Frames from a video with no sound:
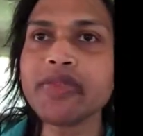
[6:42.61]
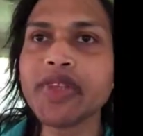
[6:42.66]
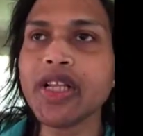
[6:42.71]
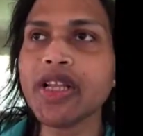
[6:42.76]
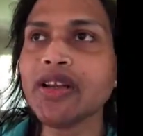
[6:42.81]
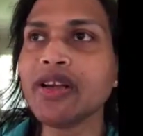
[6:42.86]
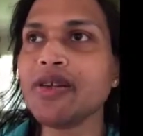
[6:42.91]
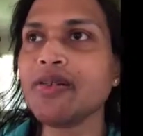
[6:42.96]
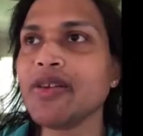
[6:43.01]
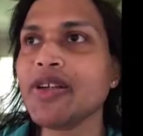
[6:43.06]

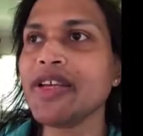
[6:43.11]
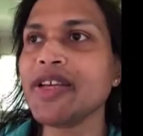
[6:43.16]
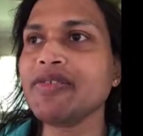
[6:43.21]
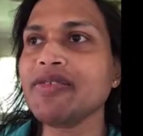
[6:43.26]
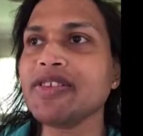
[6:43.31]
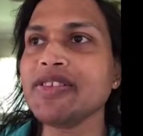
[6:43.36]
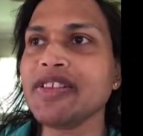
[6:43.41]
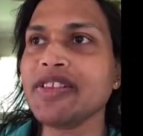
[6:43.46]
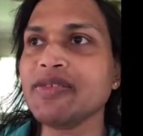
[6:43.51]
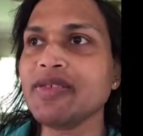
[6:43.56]
yeah, I don't want to have
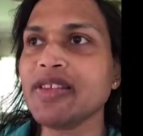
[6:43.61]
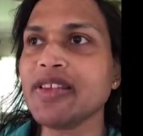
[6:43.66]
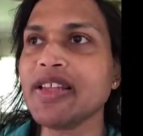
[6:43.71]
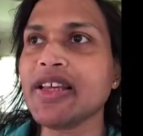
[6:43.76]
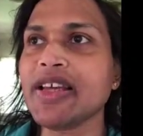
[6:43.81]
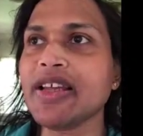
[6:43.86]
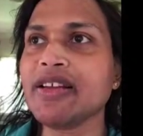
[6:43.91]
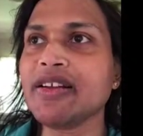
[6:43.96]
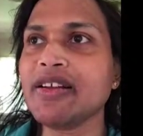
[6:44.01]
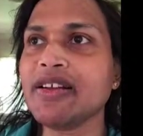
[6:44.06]
to deal with
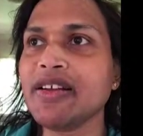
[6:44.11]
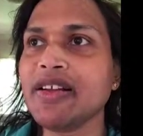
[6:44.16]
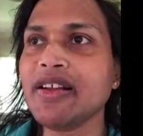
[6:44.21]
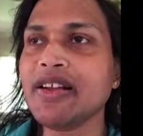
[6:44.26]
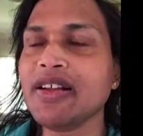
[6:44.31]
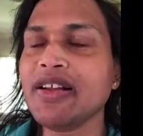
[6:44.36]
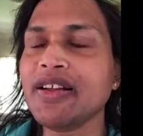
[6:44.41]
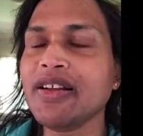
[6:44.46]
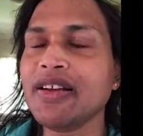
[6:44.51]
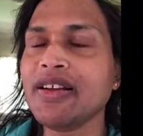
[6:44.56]
that.
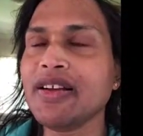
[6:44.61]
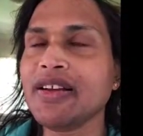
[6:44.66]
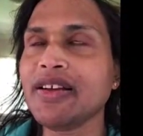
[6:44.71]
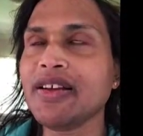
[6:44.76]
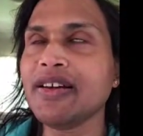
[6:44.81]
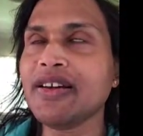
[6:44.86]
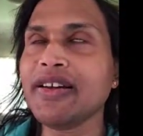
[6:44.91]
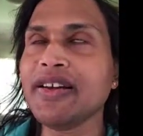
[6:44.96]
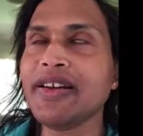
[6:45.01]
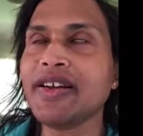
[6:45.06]

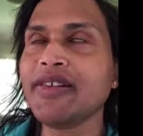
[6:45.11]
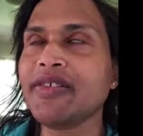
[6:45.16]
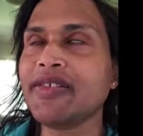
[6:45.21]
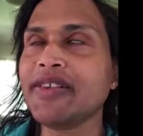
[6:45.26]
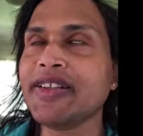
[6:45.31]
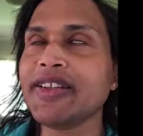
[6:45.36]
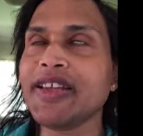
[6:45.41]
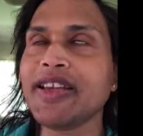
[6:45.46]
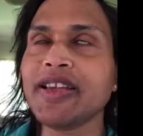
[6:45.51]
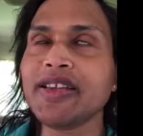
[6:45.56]
God, I gotta
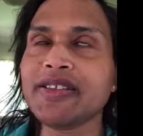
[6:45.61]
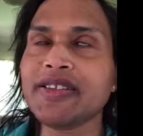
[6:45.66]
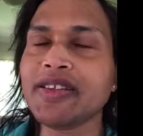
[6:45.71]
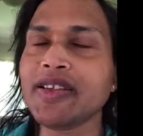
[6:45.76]
really get.